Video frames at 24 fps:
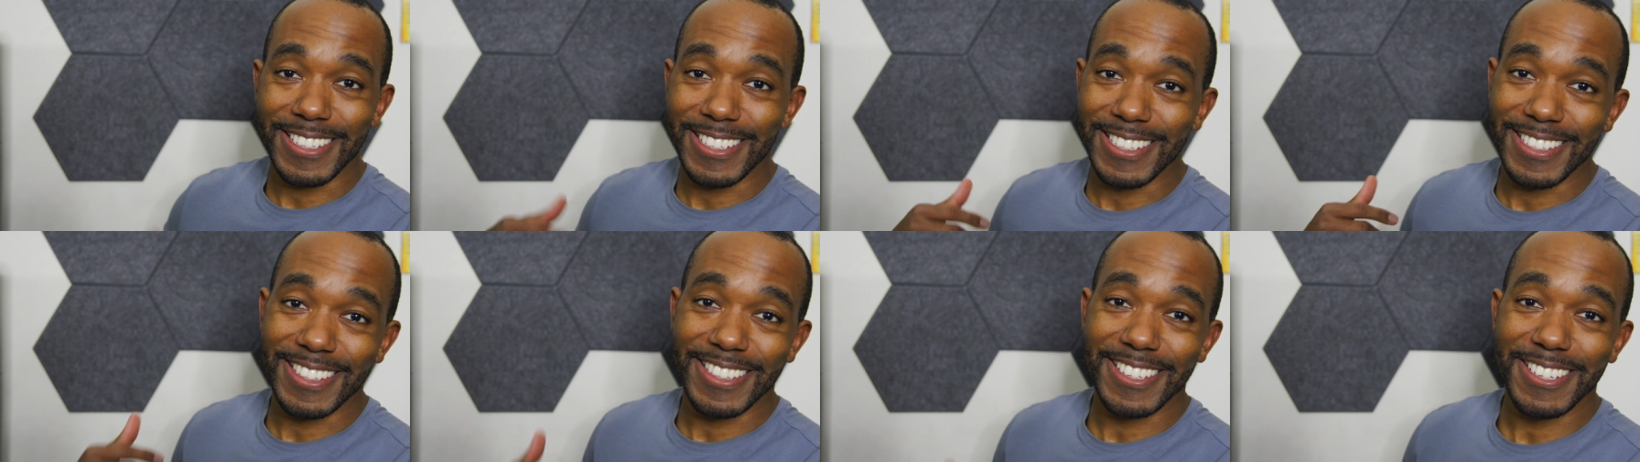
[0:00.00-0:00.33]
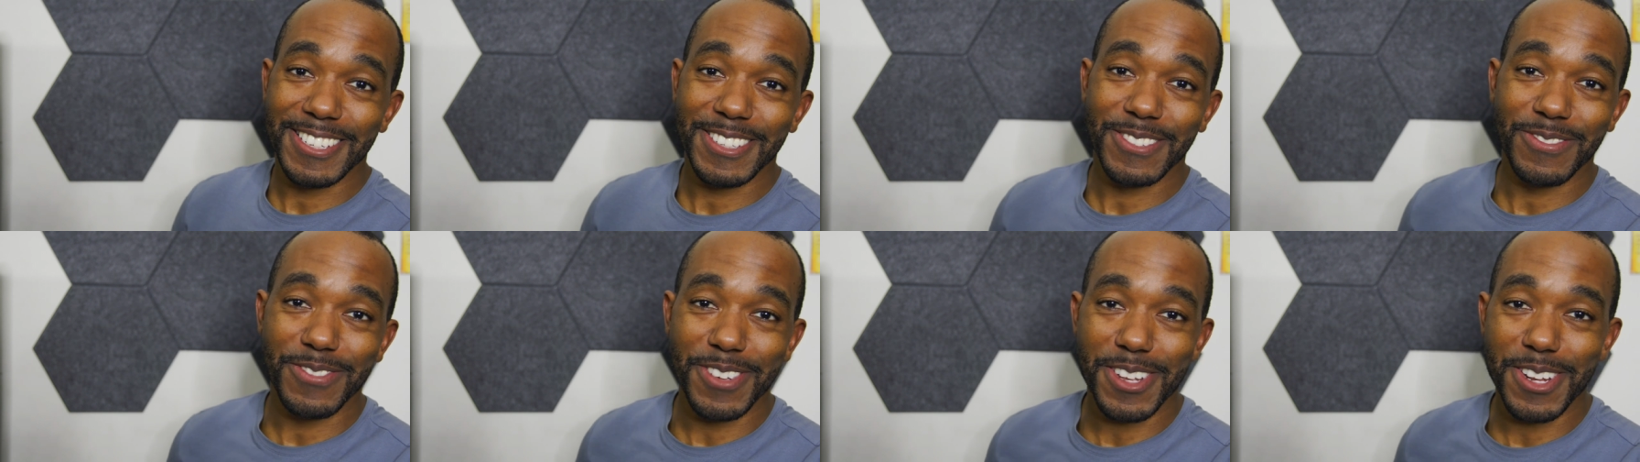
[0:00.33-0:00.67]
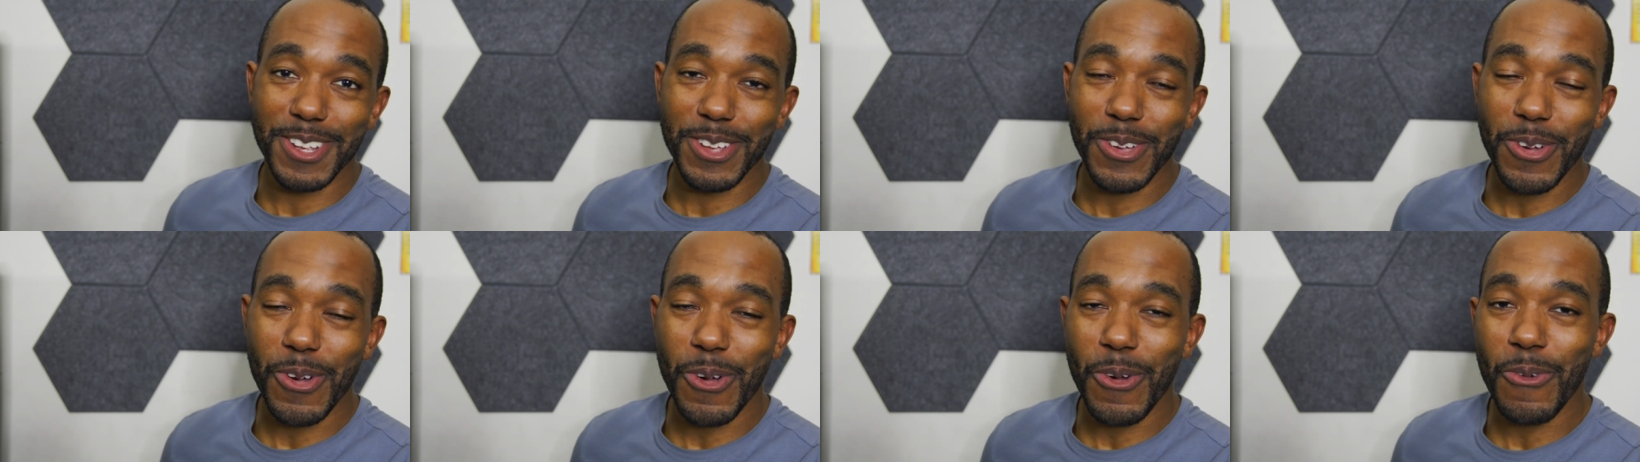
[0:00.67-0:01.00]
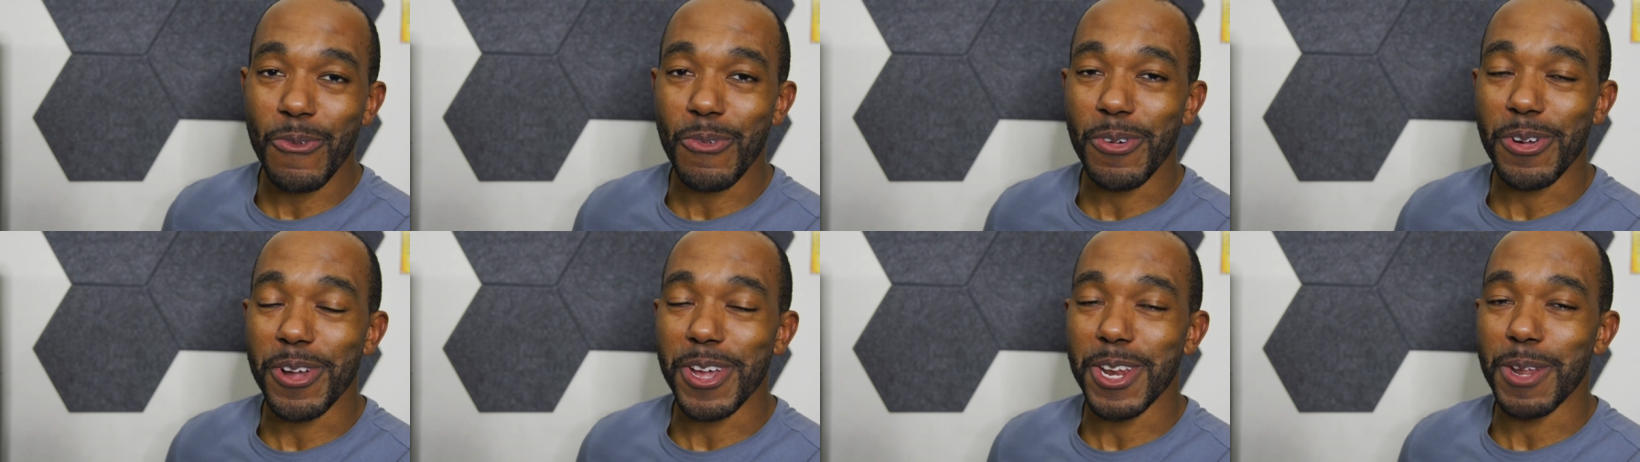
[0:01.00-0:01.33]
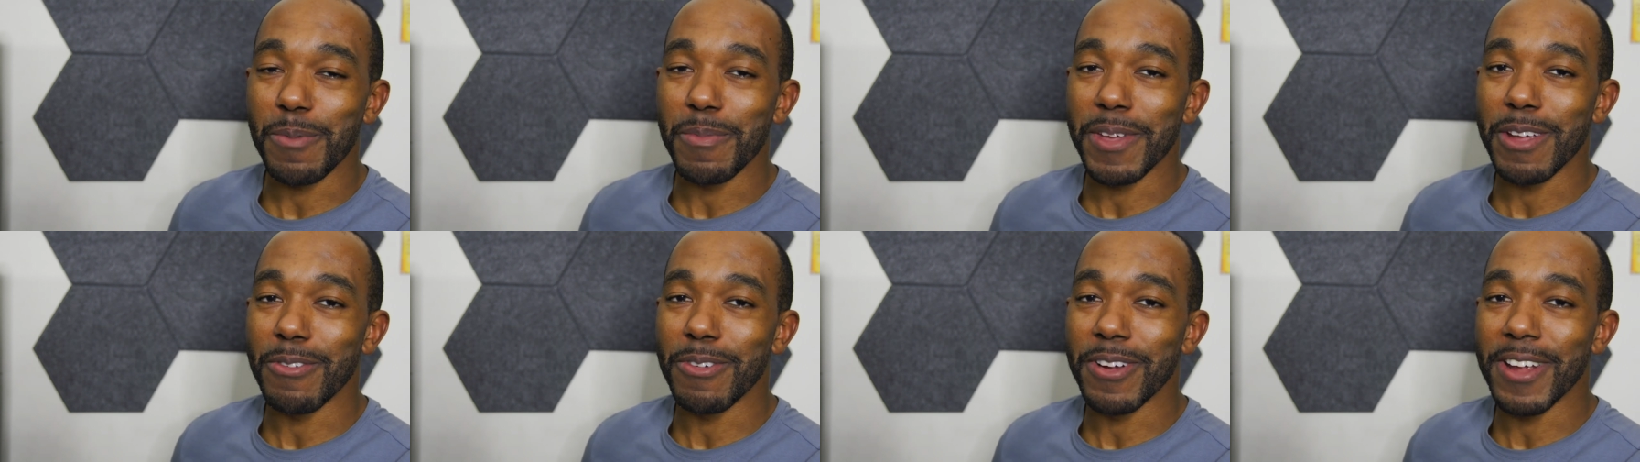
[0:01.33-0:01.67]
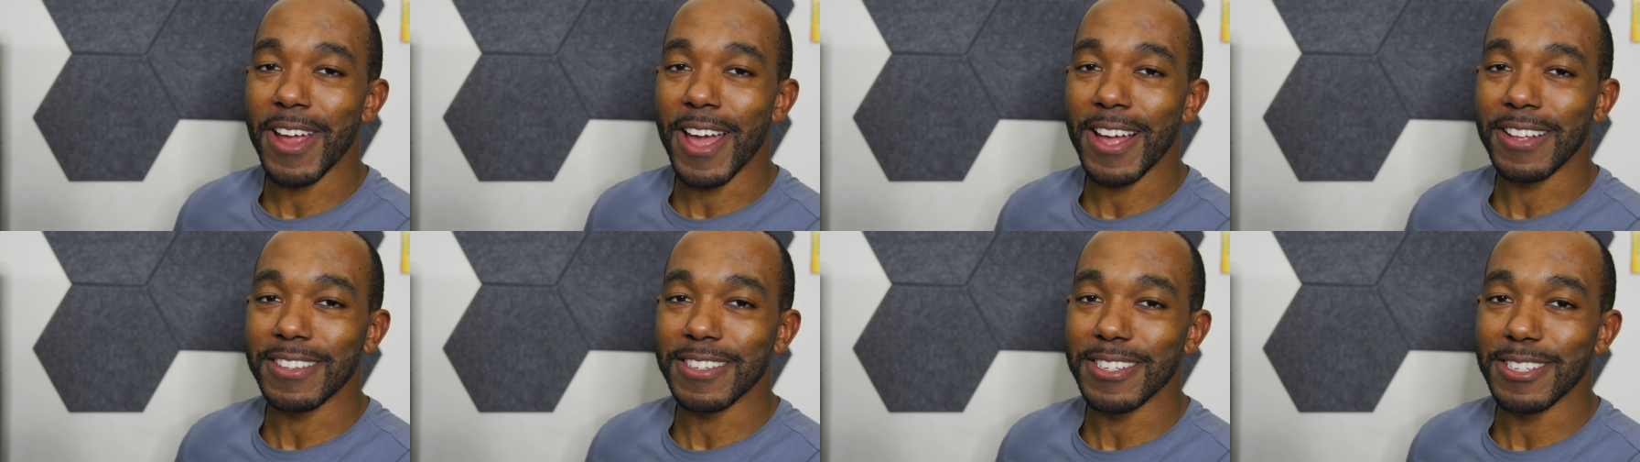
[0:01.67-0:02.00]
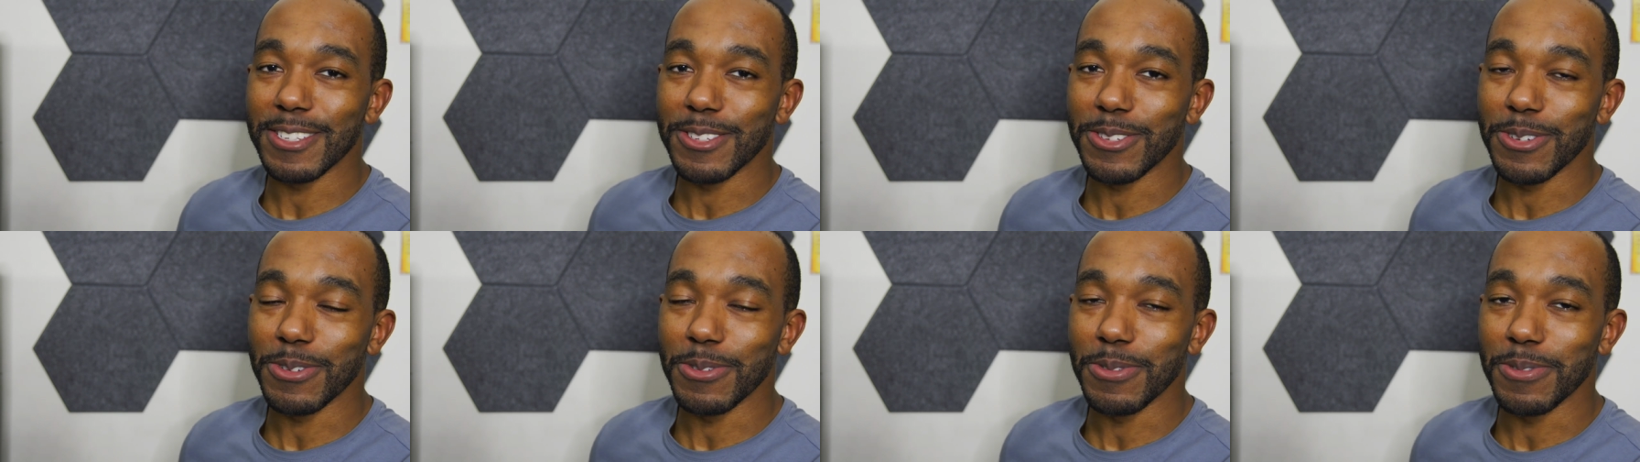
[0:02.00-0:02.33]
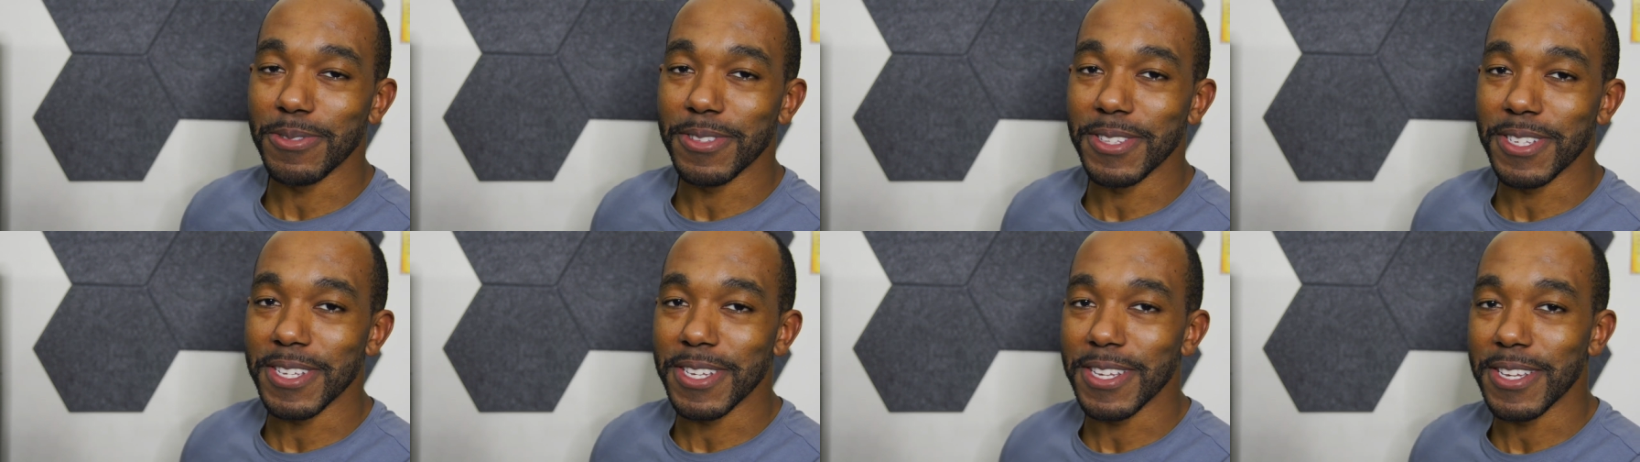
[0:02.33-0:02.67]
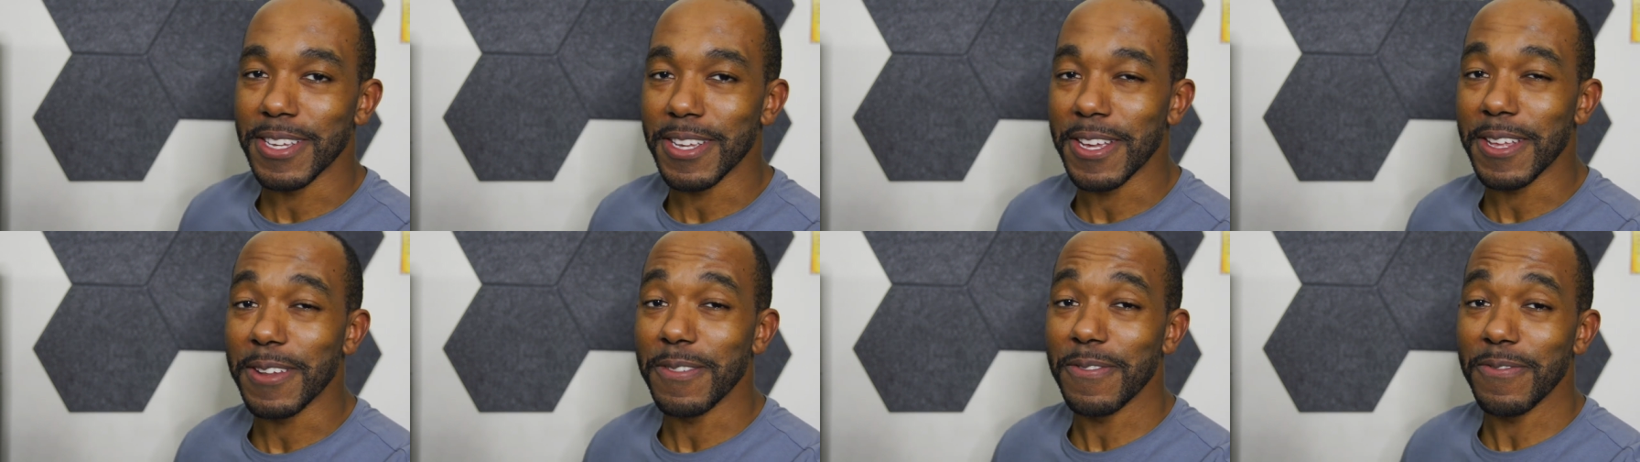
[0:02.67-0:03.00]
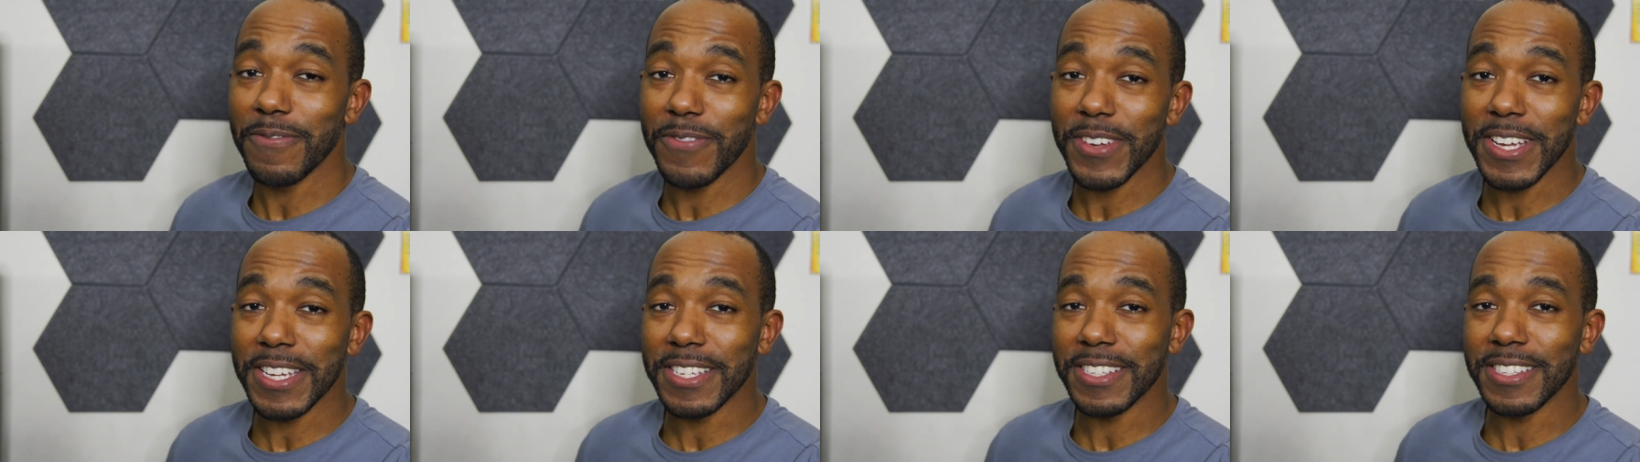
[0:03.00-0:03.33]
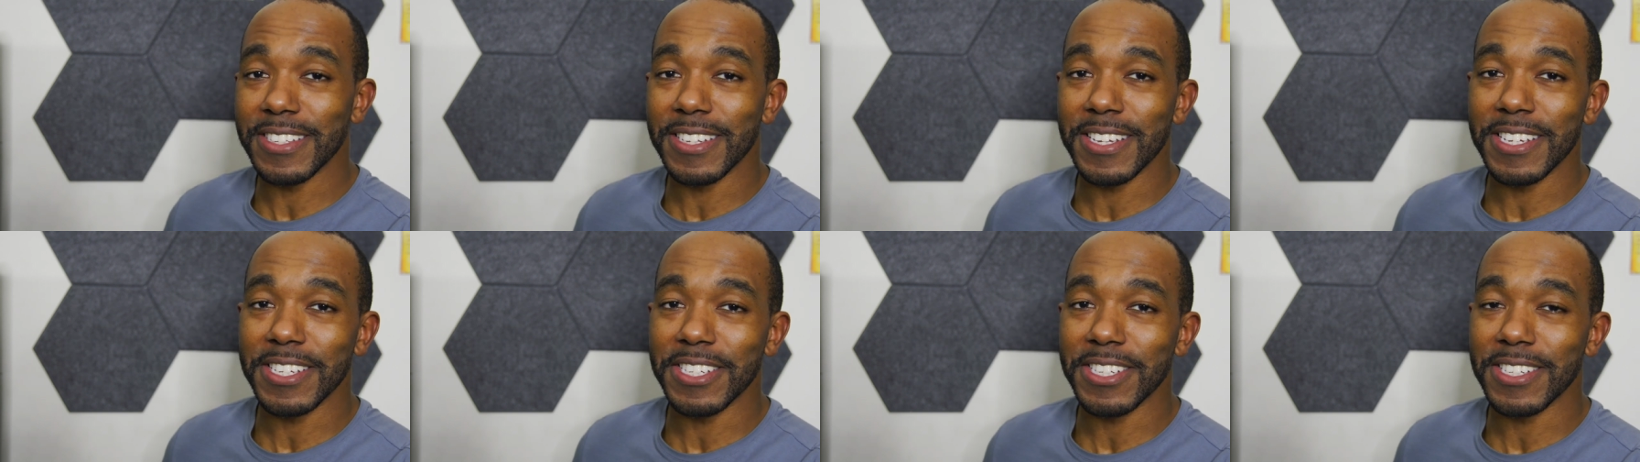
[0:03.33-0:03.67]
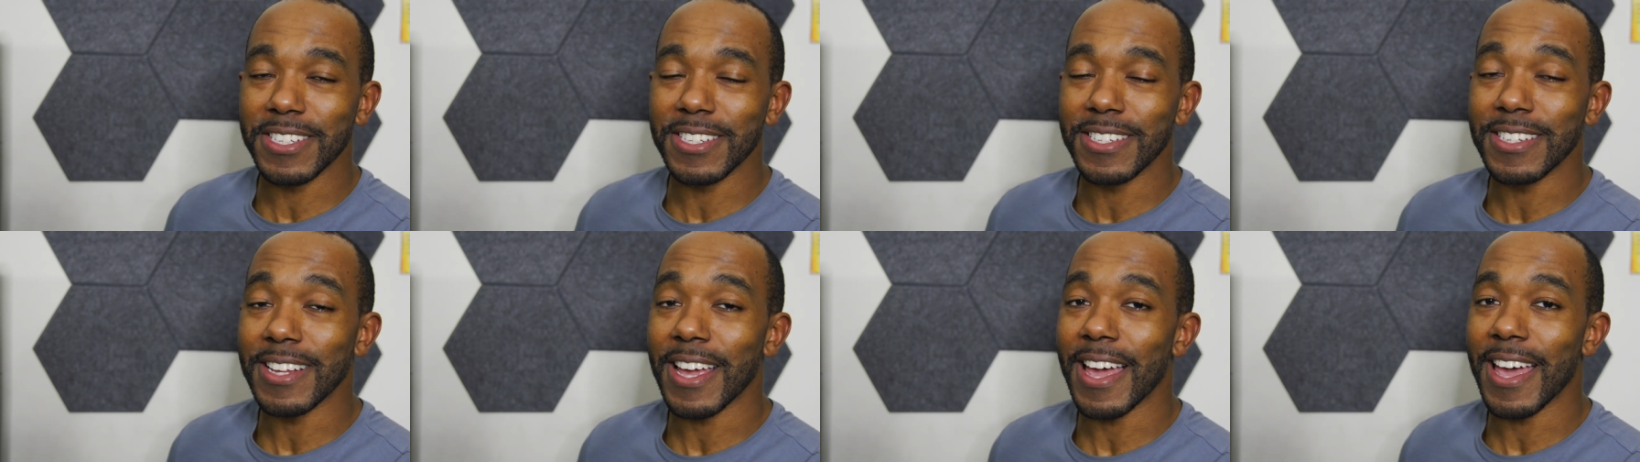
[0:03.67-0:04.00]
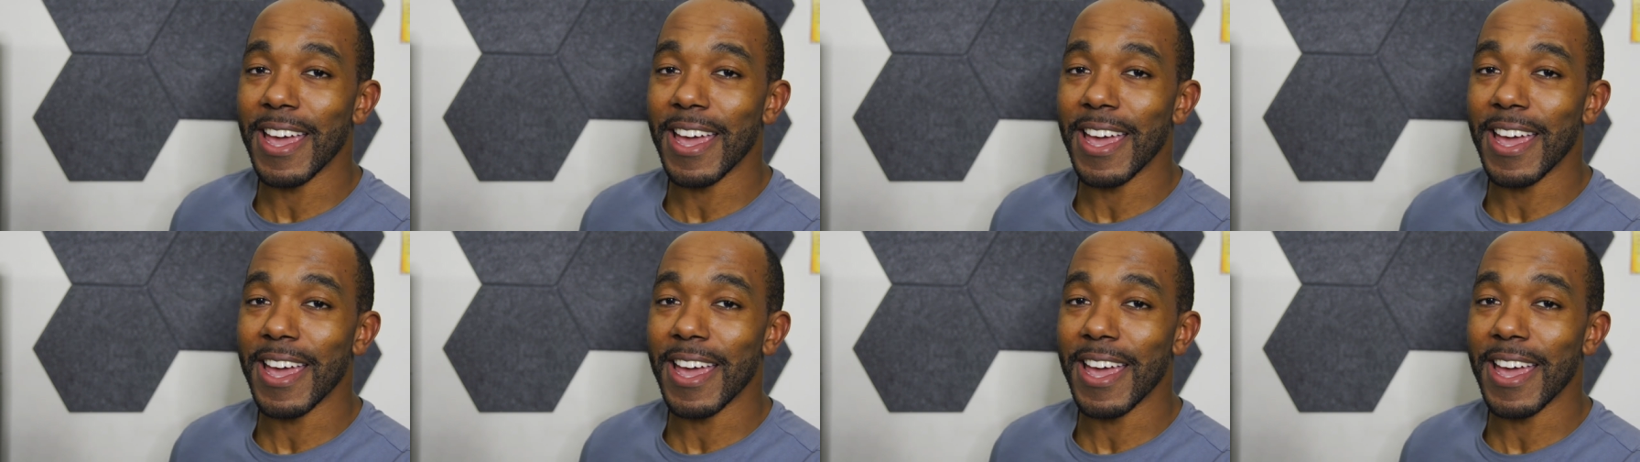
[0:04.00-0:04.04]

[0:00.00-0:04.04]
In this video, we're going to be reacting to the Infestation